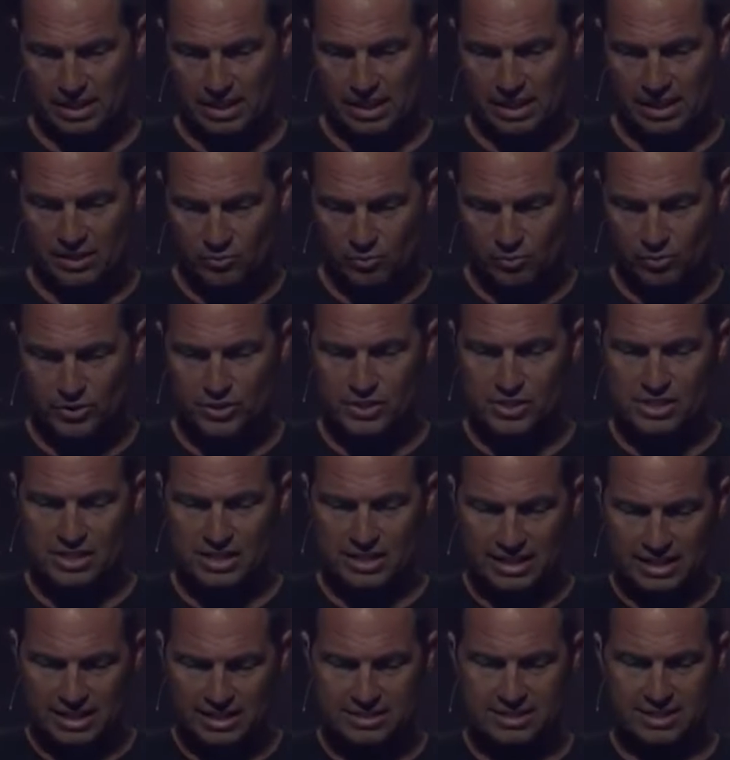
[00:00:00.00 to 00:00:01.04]
And we'll see
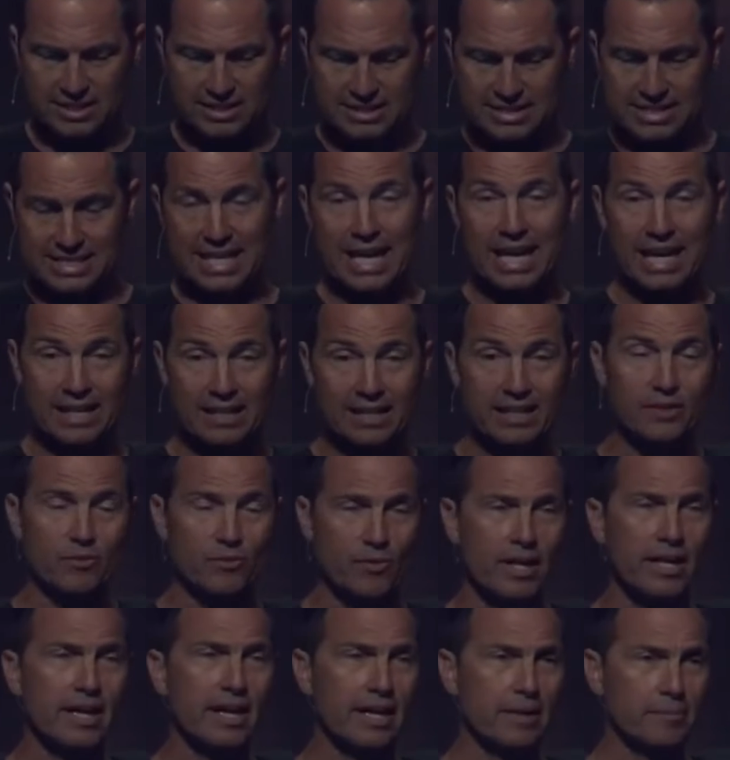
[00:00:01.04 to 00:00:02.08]
that's exactly
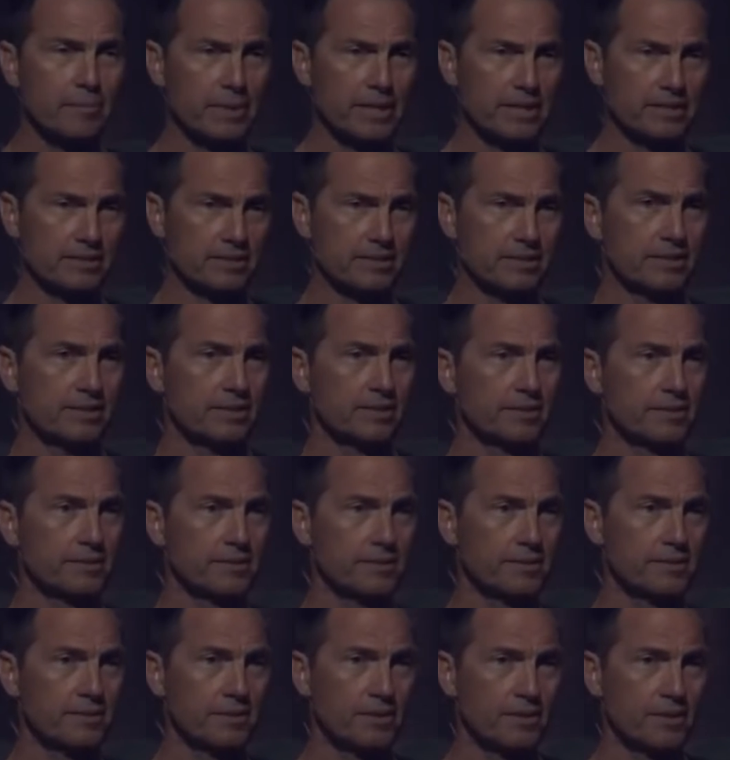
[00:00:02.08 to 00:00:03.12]
what happened,
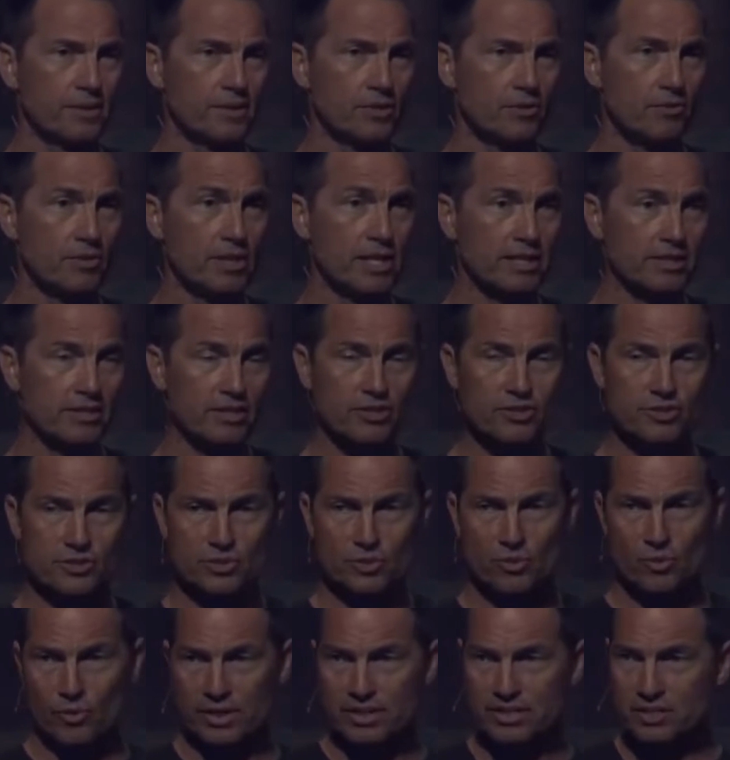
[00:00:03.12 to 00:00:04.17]
right? There's
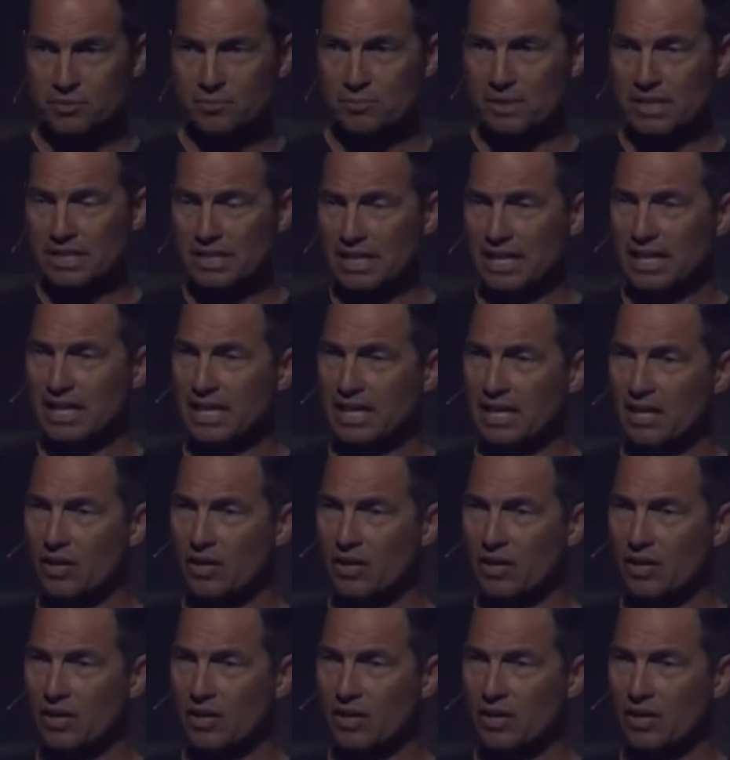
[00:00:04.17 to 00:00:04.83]
going to be